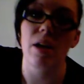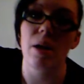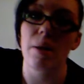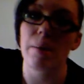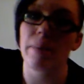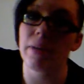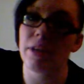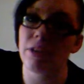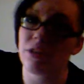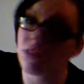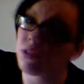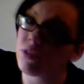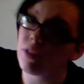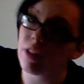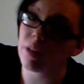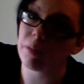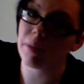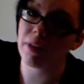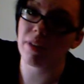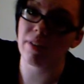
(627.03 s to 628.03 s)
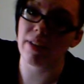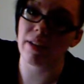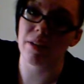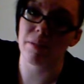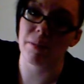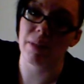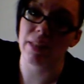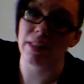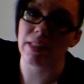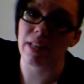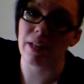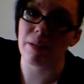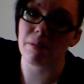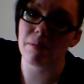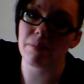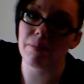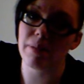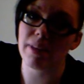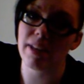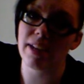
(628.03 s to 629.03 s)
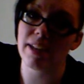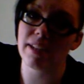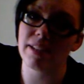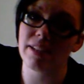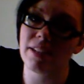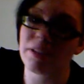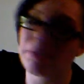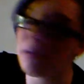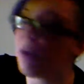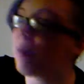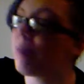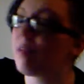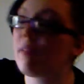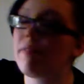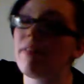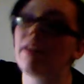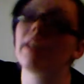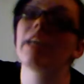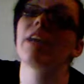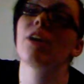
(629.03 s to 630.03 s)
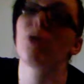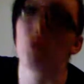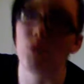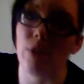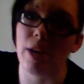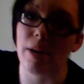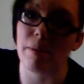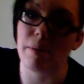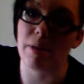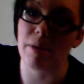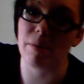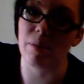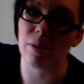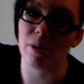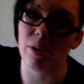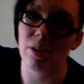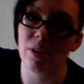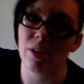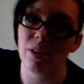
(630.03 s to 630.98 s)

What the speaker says: but you should really be around to meet them because they're probably fucking great people.